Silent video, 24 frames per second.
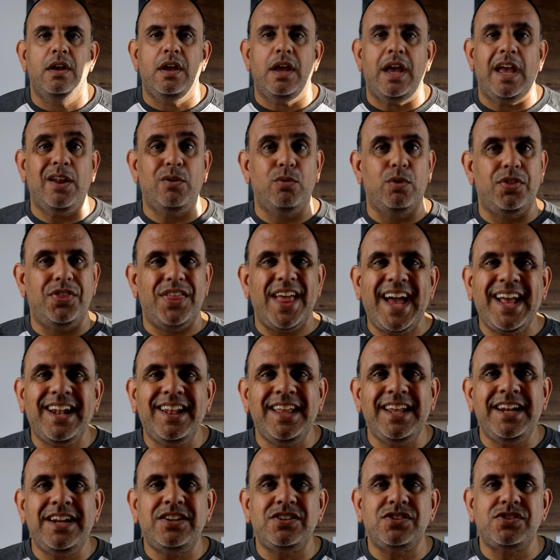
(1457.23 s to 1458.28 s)
And with that,
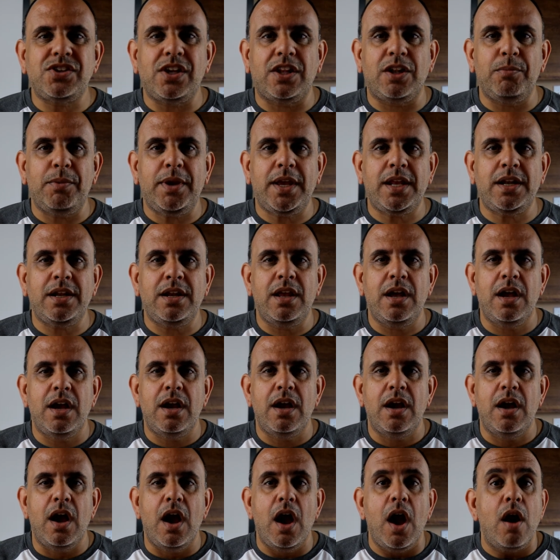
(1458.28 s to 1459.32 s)
ladies and gentlemen,
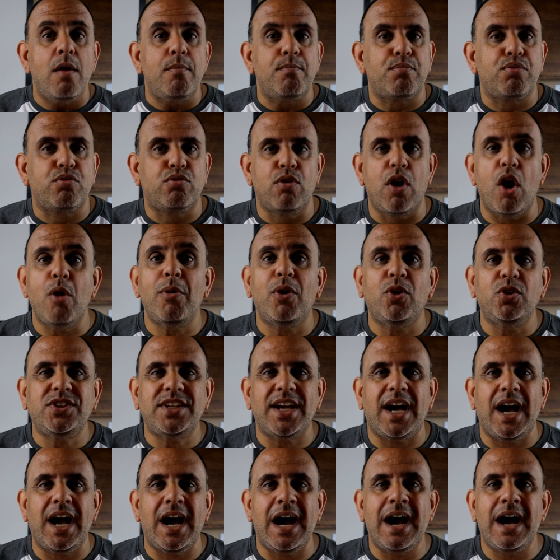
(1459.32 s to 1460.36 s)
promo
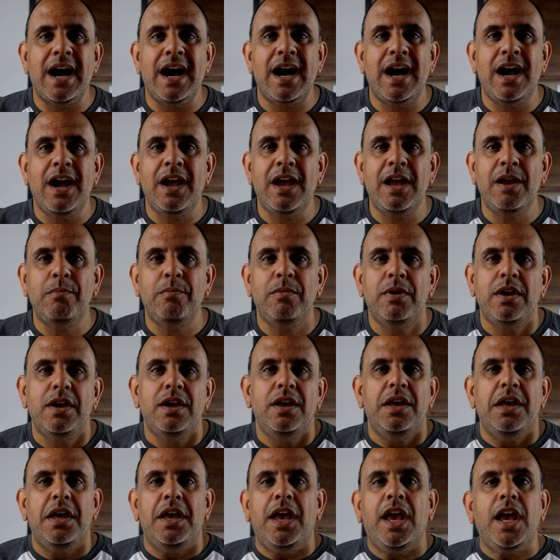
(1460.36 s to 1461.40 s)
time.
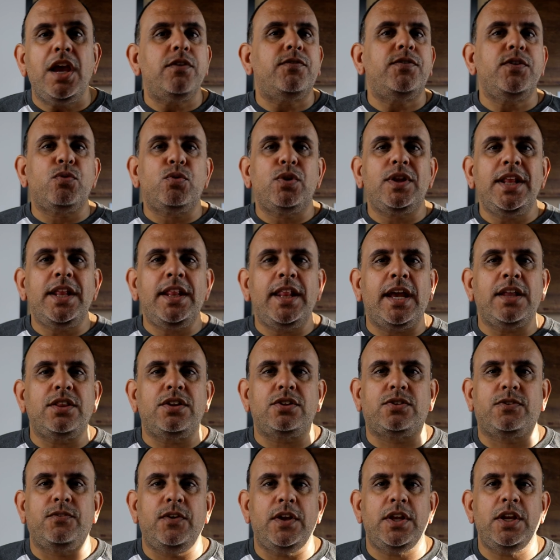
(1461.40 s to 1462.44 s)
Hey, if you really like
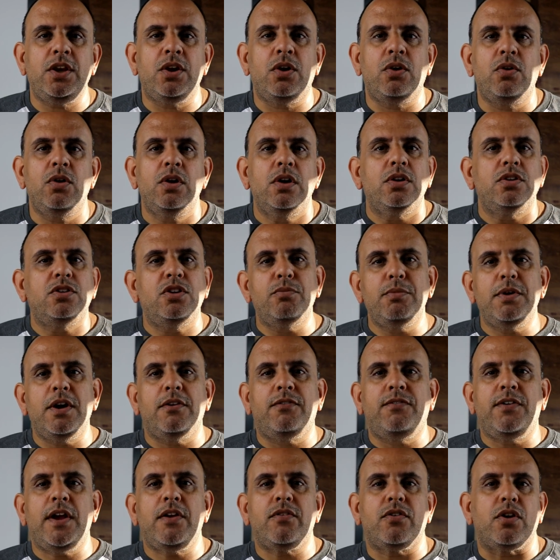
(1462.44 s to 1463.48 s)
this video, do me a
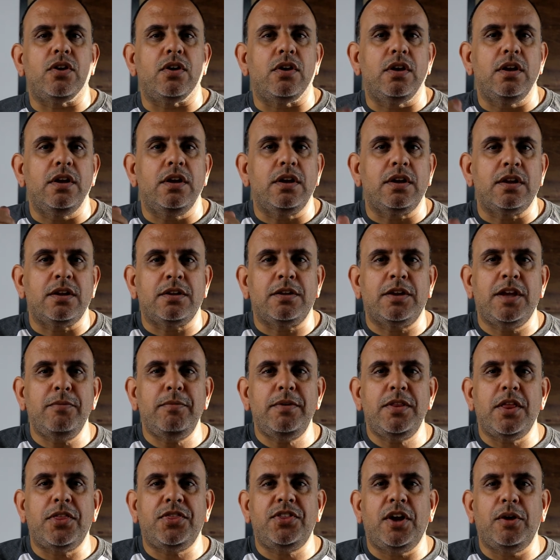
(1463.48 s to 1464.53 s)
favor. Give me
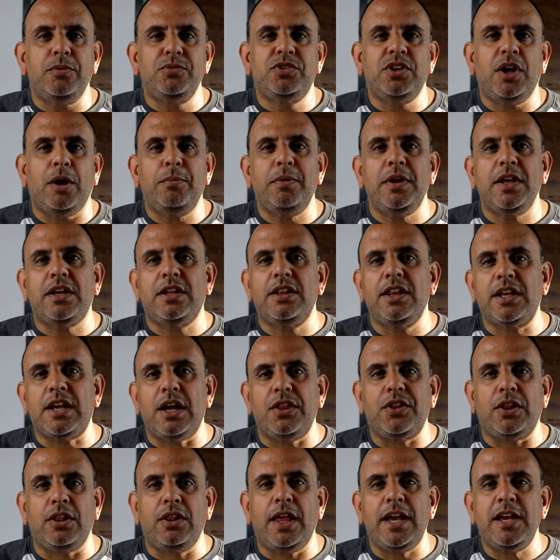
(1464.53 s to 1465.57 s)
the thumbs up and click on
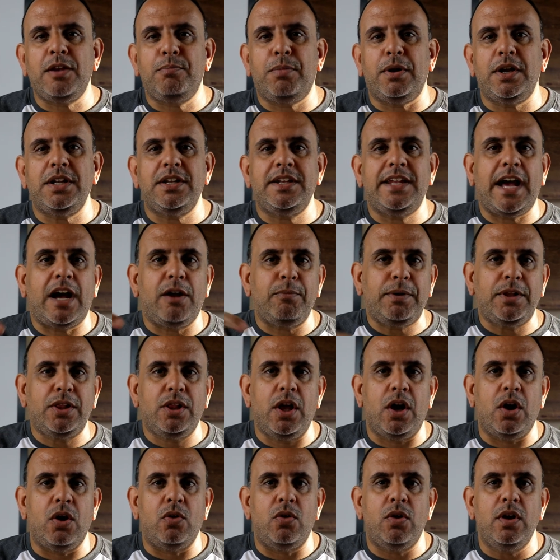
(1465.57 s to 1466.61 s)
the like button down
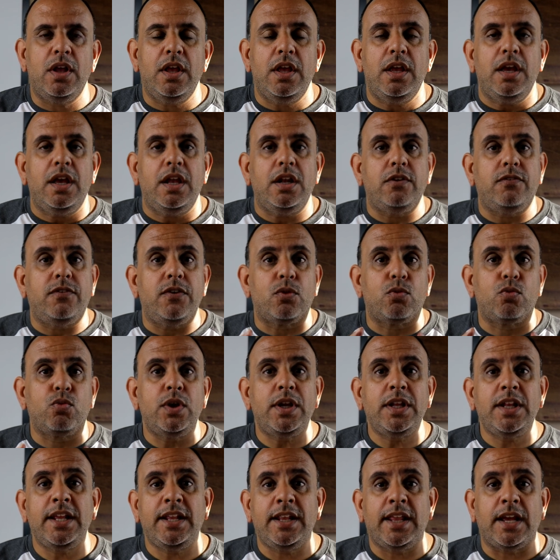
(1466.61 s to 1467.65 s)
below. And if you
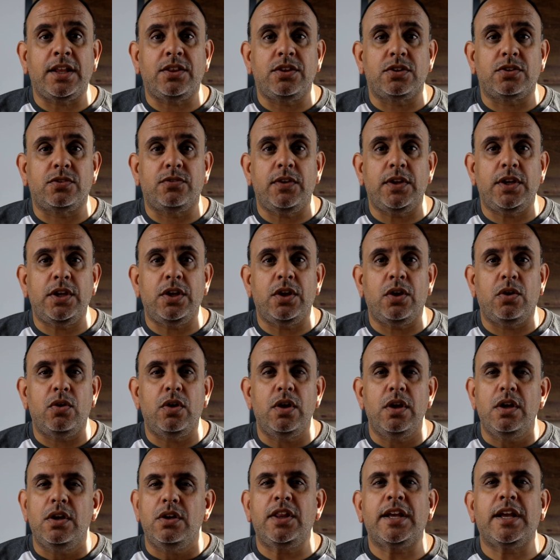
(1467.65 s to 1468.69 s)
really like this video,
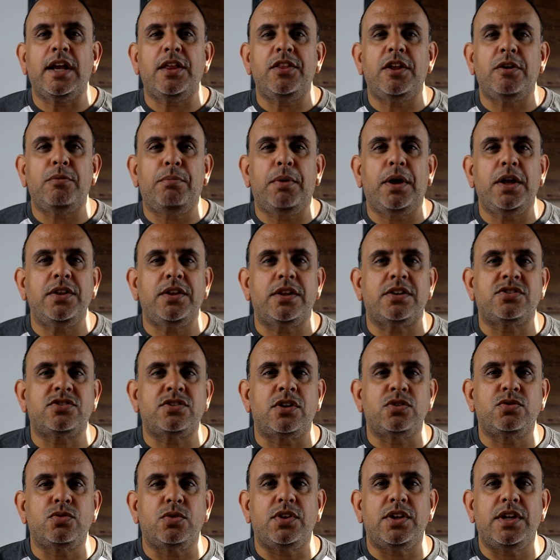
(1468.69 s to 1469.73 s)
click on that button that
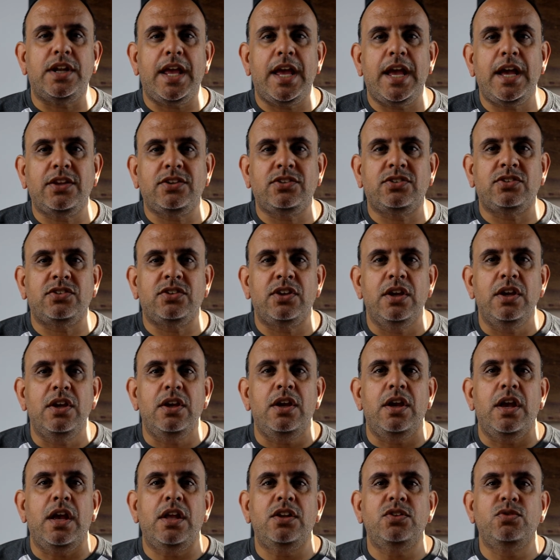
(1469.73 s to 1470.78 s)
starts with an S,
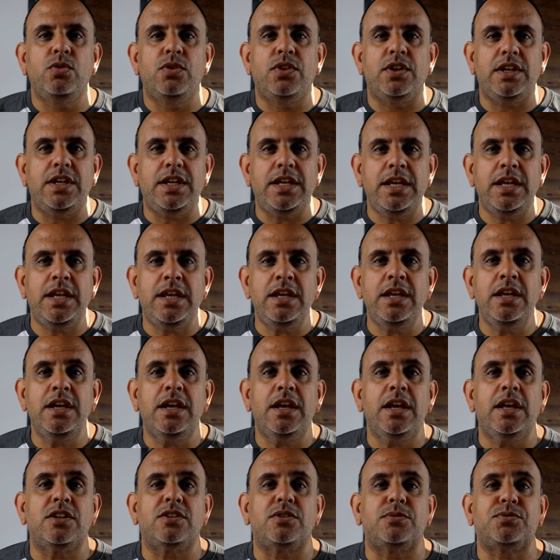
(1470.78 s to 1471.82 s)
ends with an E,
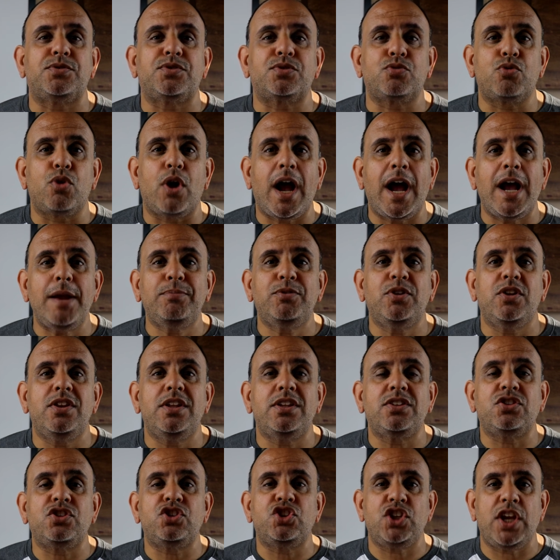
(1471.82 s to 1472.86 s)
and subscribe to
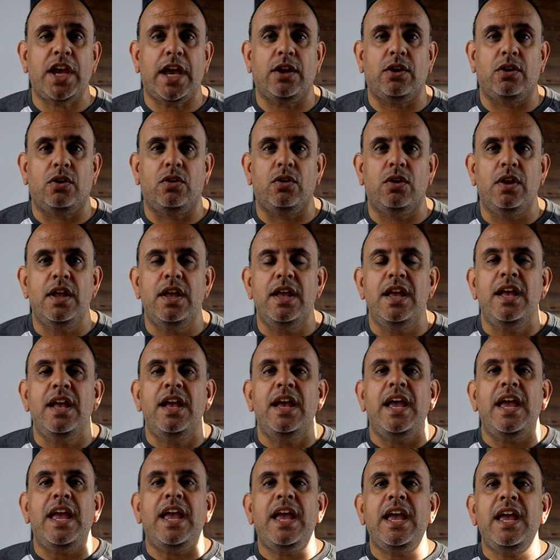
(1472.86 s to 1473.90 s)
this channel.
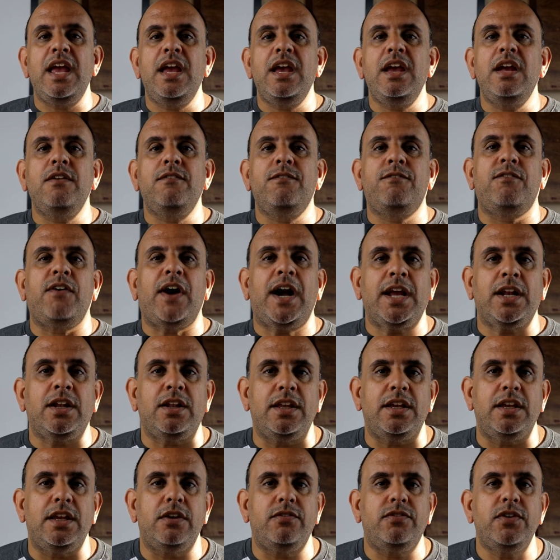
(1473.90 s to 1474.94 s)
And
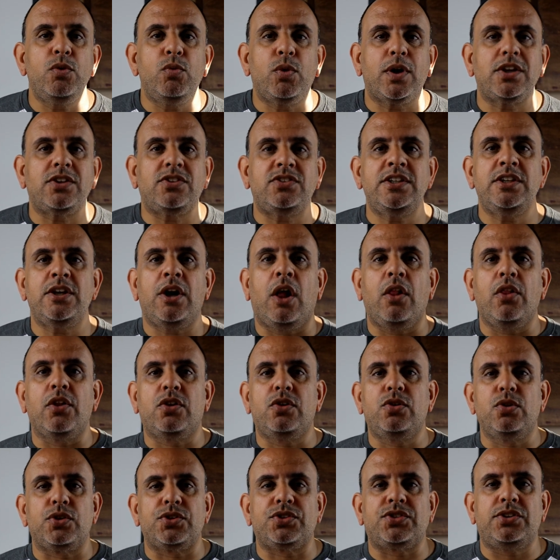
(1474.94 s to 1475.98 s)
finally, if you want to see all the
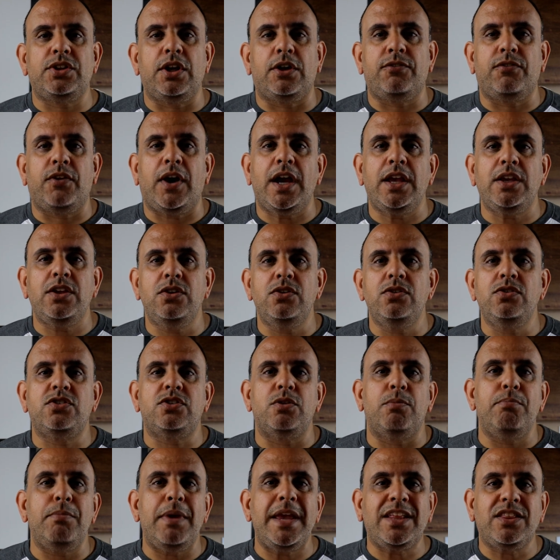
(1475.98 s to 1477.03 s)
cool stuff I use to
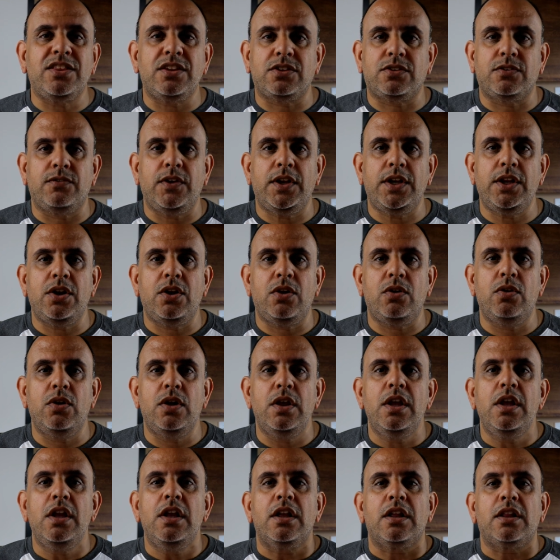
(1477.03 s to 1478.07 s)
make this video,
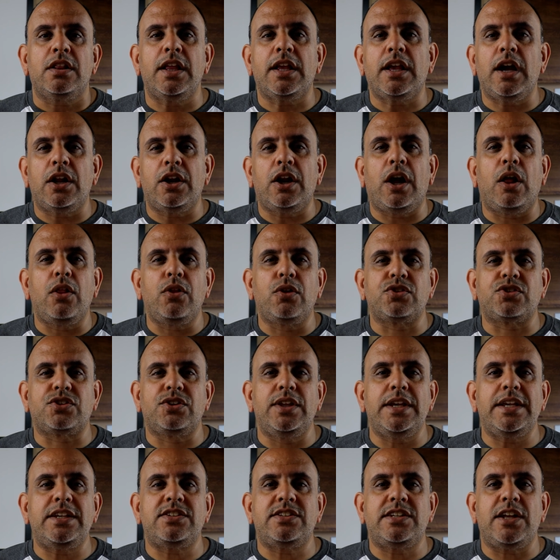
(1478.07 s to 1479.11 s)
click on all those
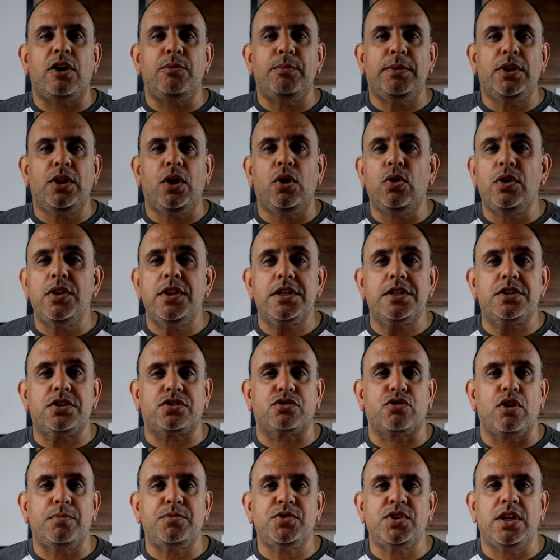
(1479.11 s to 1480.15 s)
links down below in the
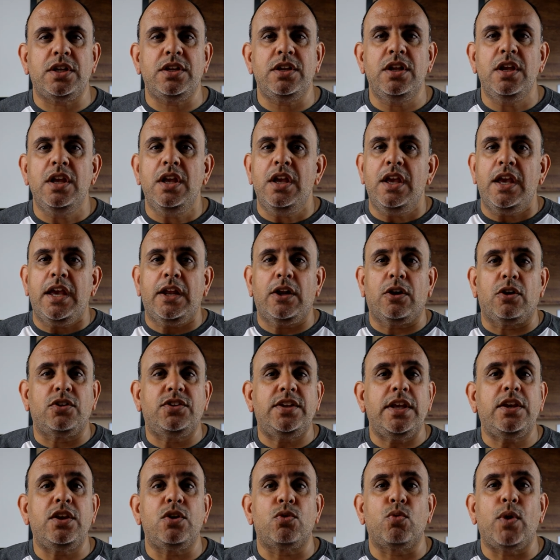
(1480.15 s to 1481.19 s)
description and it'll
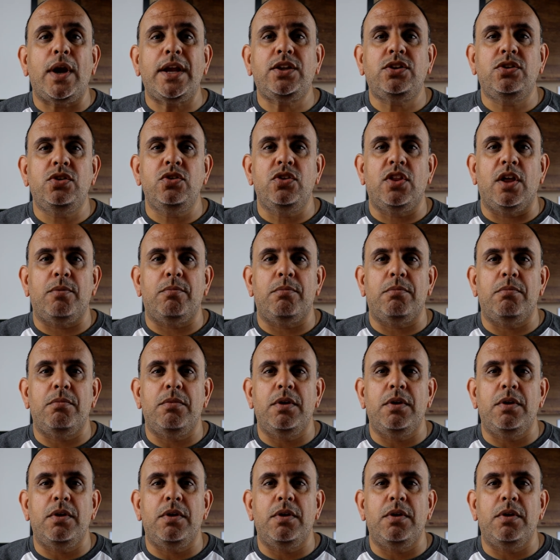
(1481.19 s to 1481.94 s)
take you right to them.